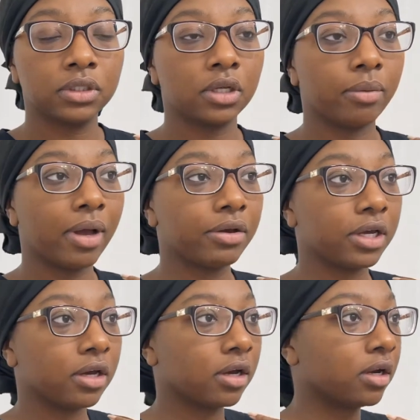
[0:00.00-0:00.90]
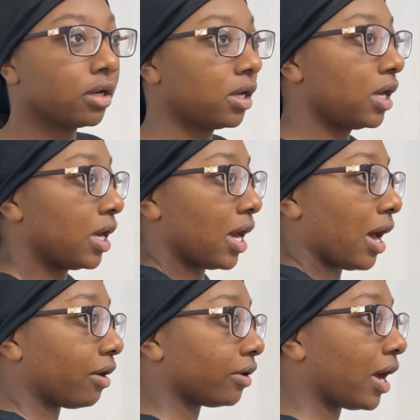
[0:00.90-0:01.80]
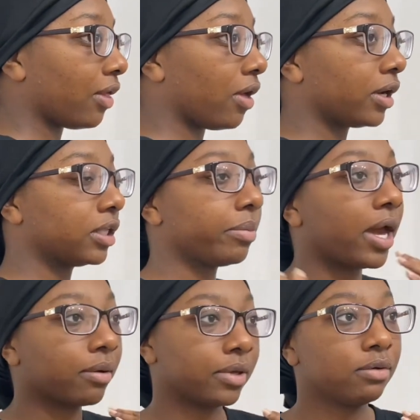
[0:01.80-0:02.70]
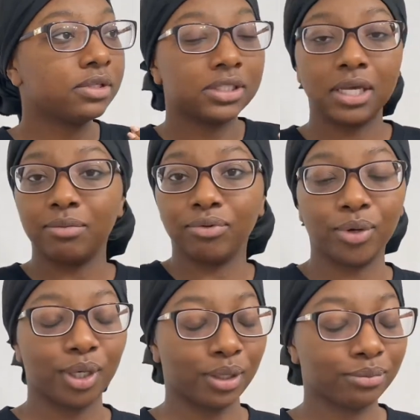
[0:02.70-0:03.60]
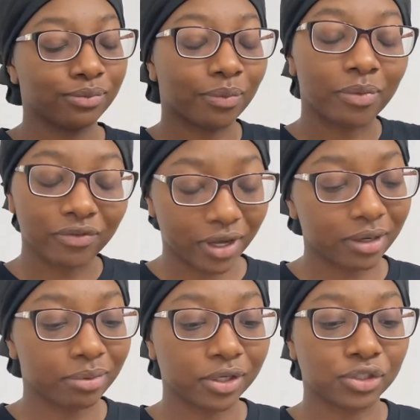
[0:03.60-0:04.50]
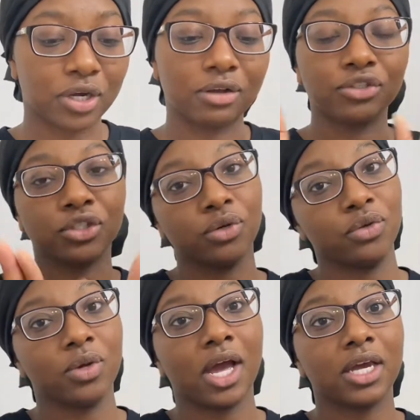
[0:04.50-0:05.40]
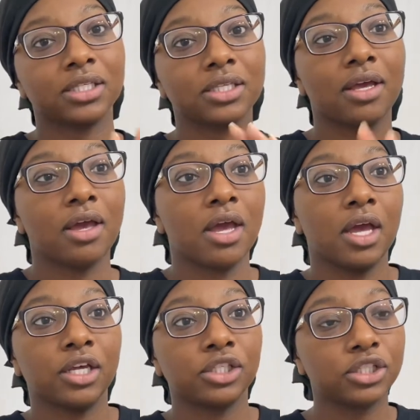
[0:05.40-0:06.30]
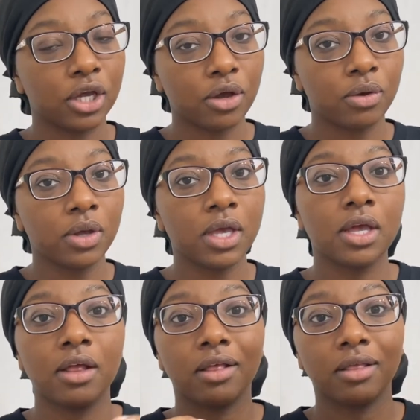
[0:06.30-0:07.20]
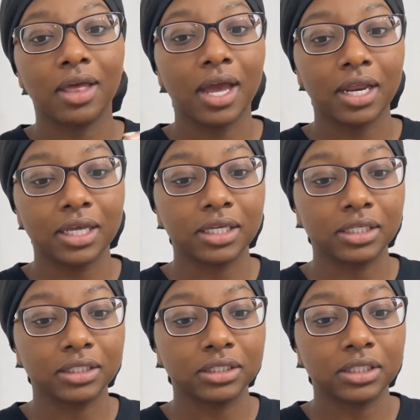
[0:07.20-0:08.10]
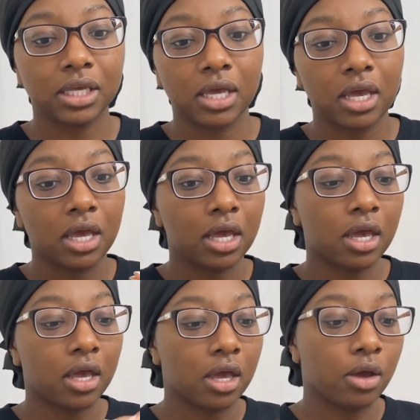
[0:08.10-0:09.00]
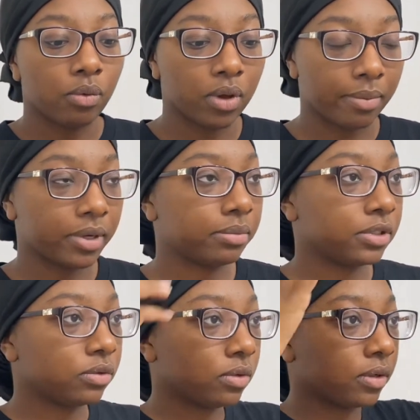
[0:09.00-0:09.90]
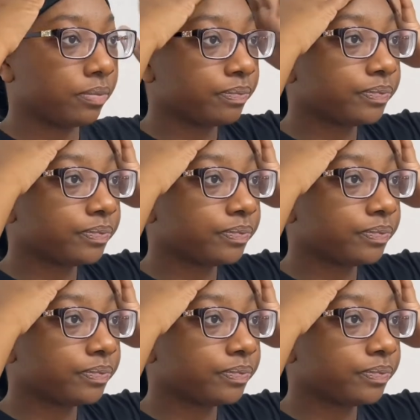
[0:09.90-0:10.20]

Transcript: about here. I don't know how long in the back, but it was sitting pretty. I'll find a picture and I'll show you guys. So that is what I'm gonna be doing